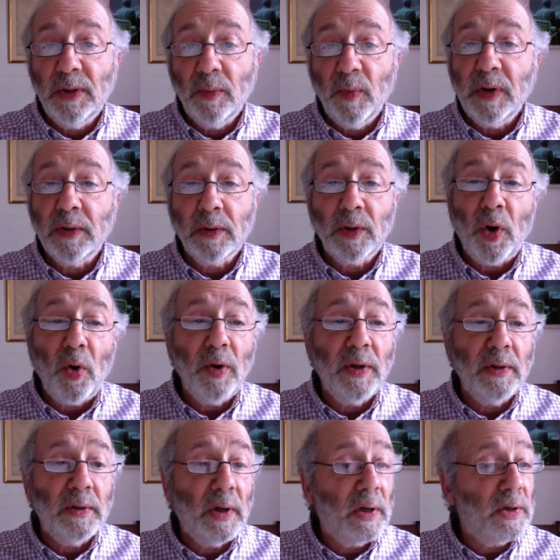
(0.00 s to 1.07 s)
when
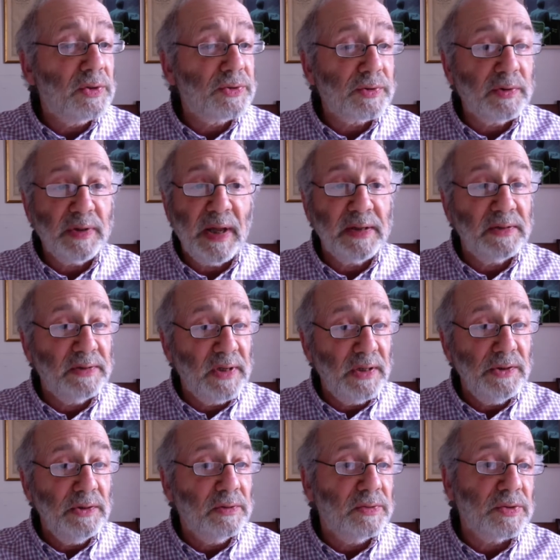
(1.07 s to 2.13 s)
Colin asked that
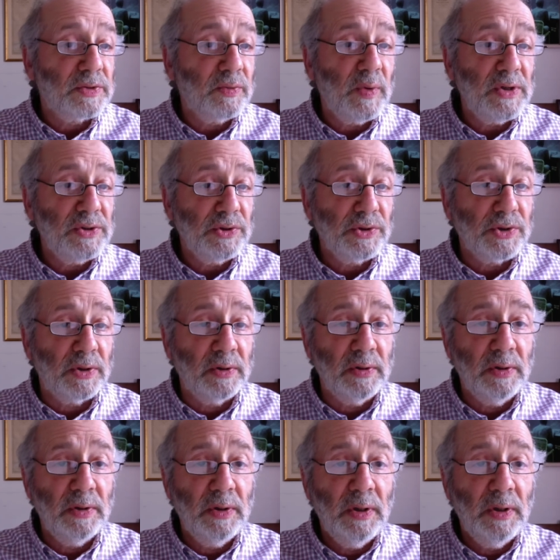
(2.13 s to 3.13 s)
dangerous question.